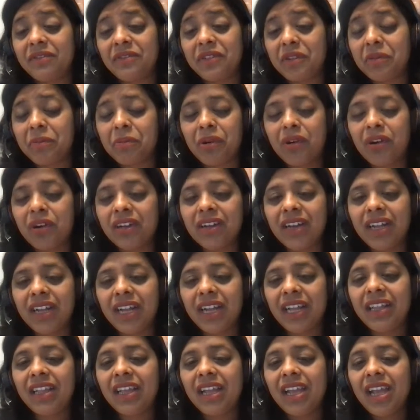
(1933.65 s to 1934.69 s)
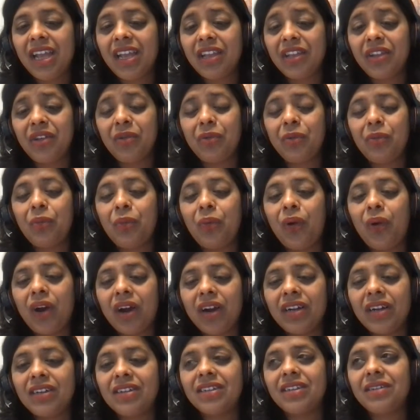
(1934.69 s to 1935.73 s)
If you're product led, you
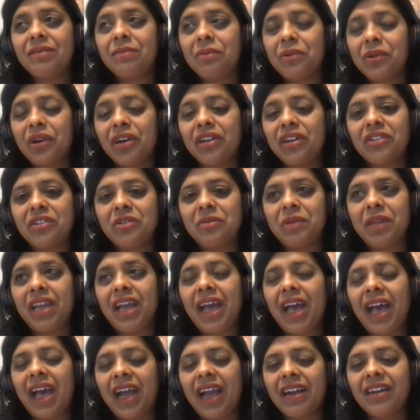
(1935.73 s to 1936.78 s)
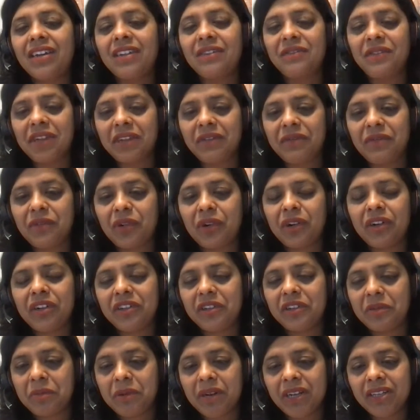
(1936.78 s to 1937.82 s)
want product to be actively involved
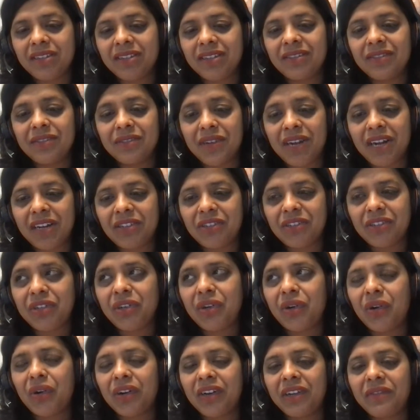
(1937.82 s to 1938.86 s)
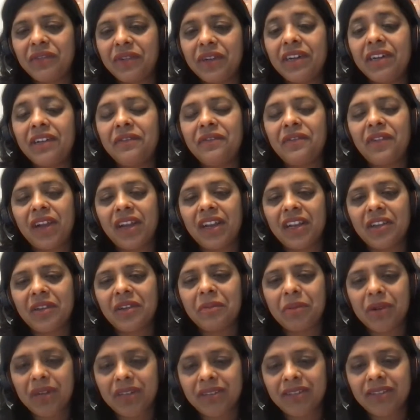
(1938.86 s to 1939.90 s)
in your pricing strategy, or even defining your
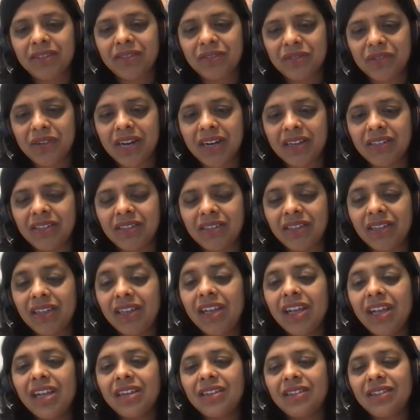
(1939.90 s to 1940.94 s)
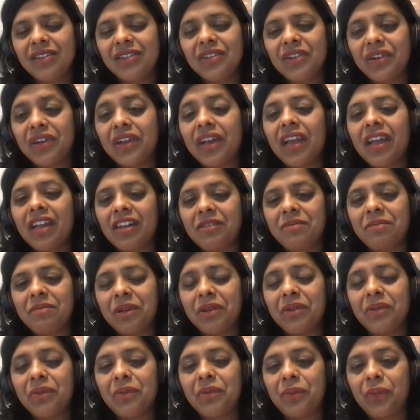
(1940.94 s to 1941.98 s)
pricing strategy, because it's going to help
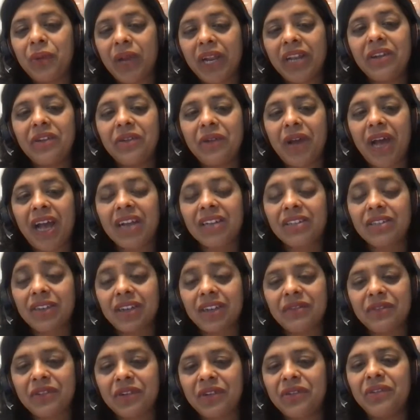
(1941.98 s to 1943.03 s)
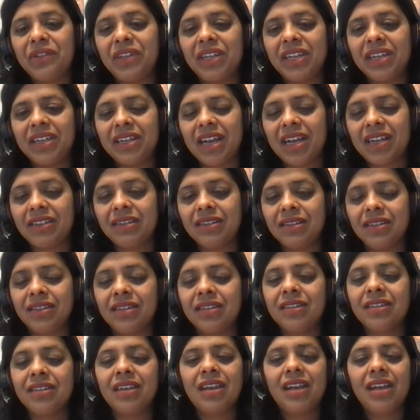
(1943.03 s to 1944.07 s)
you when you actually have to do the
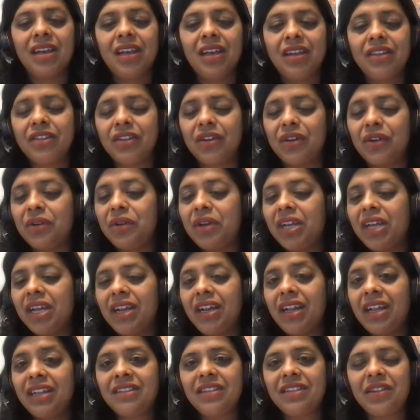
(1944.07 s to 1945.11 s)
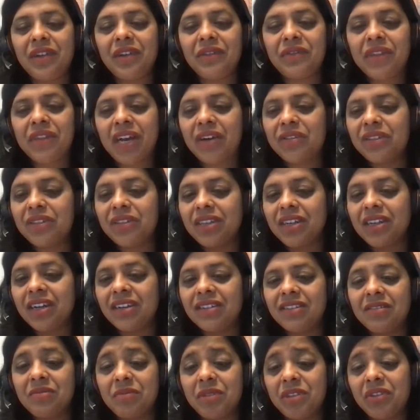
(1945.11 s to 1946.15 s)
analysis. So let's say you have 1,000
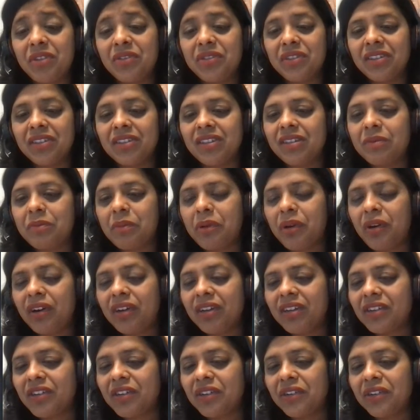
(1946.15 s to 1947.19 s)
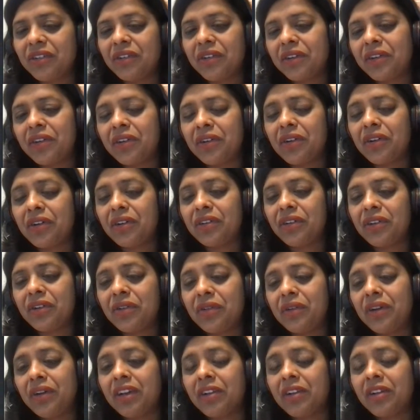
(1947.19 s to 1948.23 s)
customers using this product. Your
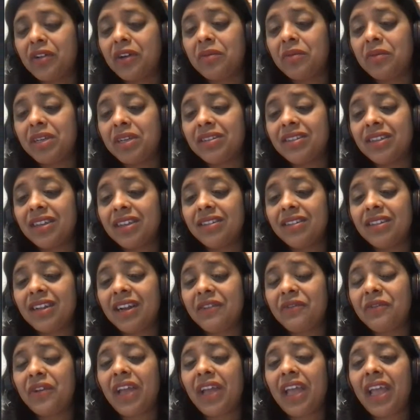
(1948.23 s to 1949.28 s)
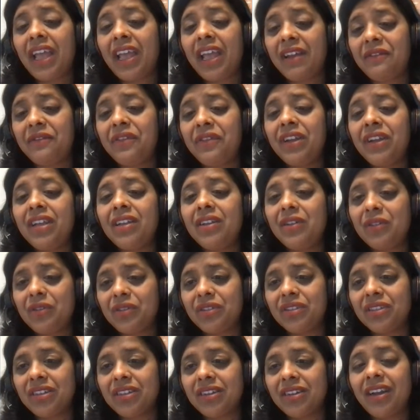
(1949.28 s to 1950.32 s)
unit economics says that for every
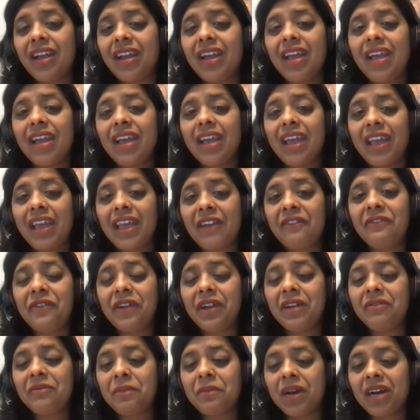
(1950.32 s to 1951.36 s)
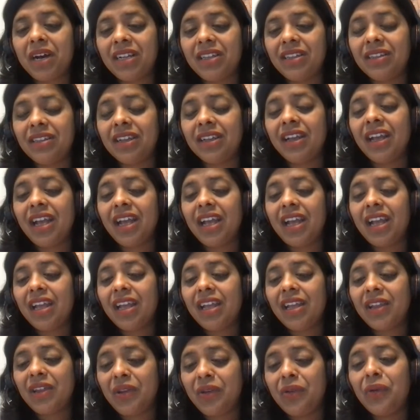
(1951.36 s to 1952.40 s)
user every month,
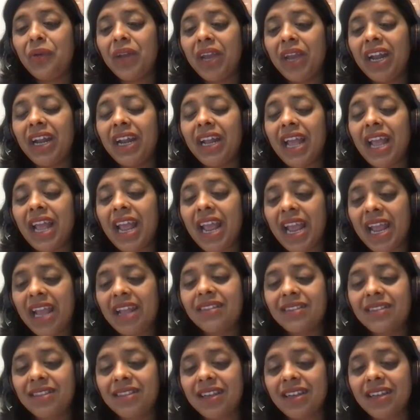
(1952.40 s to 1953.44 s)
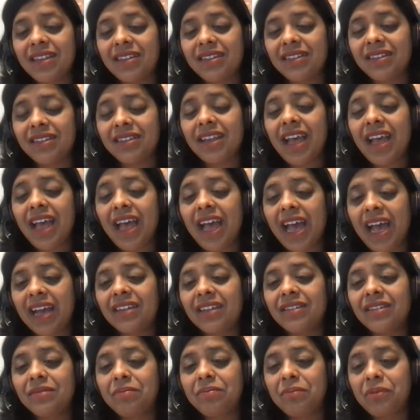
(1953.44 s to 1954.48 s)
you get 8 cents
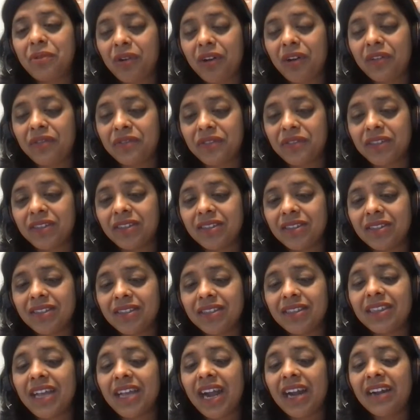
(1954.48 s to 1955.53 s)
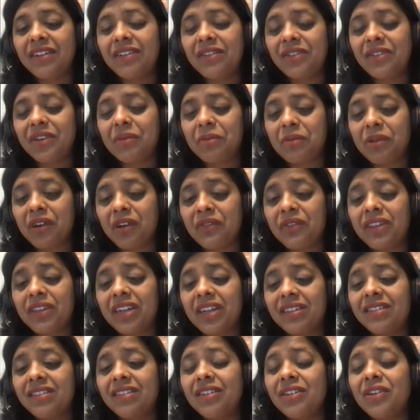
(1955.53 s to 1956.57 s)
as profits. That is your profit.
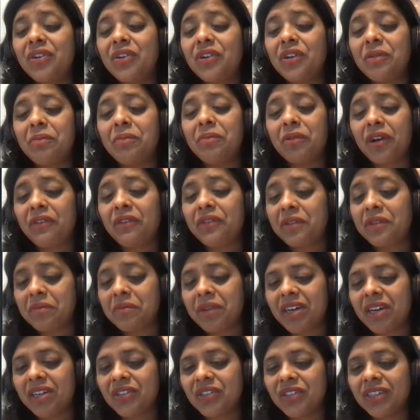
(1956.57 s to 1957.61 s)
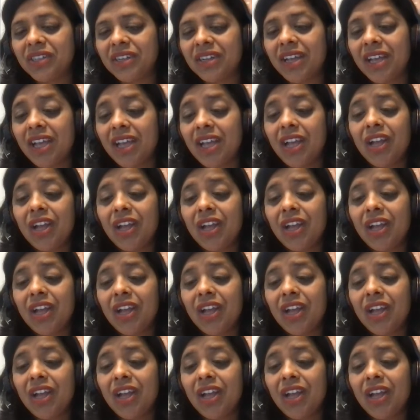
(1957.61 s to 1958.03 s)
That's a good profit margin.